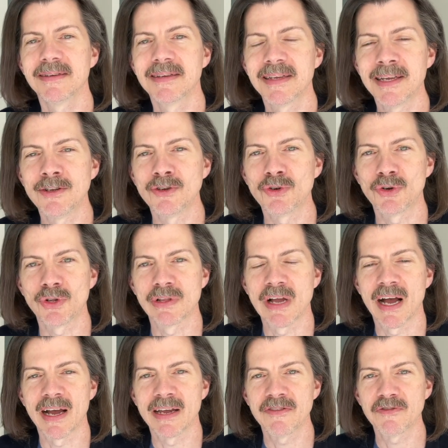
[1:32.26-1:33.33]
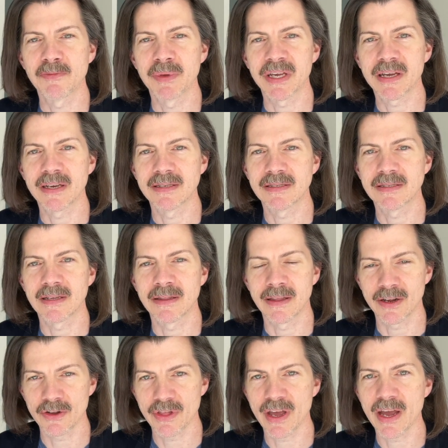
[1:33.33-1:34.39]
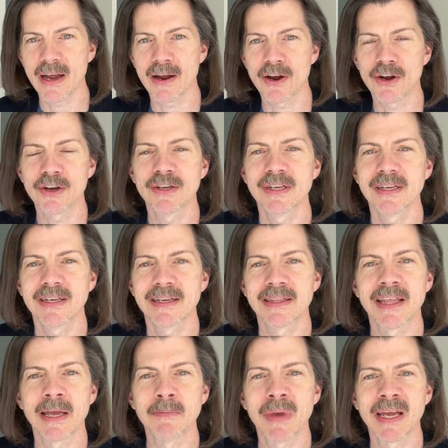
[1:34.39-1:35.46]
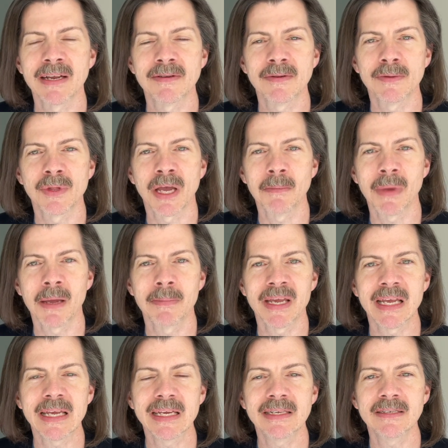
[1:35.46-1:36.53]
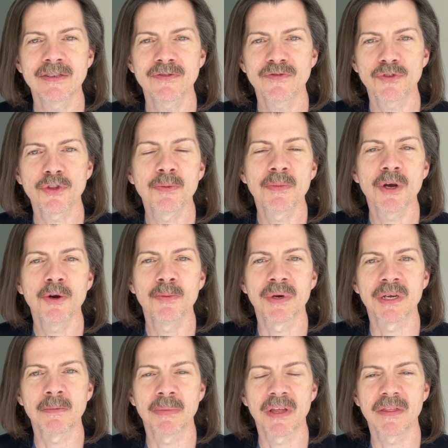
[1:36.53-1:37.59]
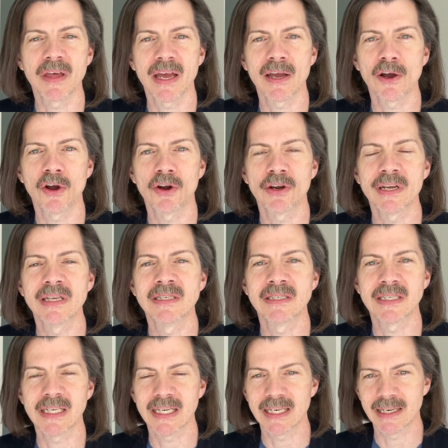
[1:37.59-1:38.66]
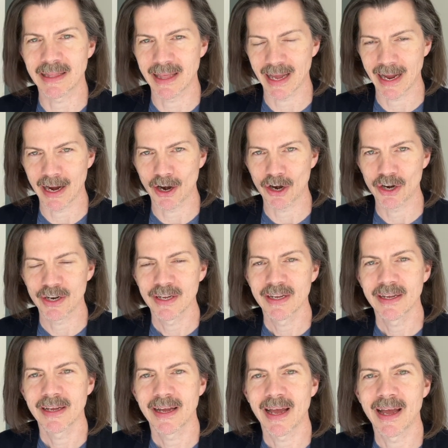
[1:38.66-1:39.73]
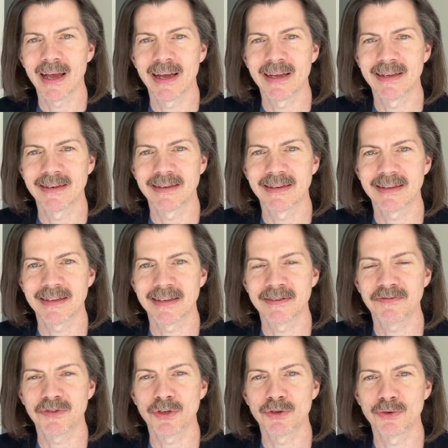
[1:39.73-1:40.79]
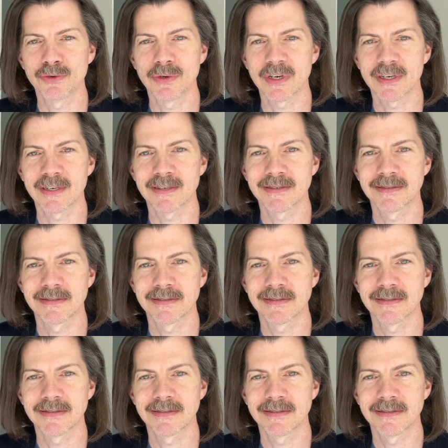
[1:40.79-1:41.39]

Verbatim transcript: in your life because they're there they may, they may be hidden for the moment, but they are indeed there. And if you, uh,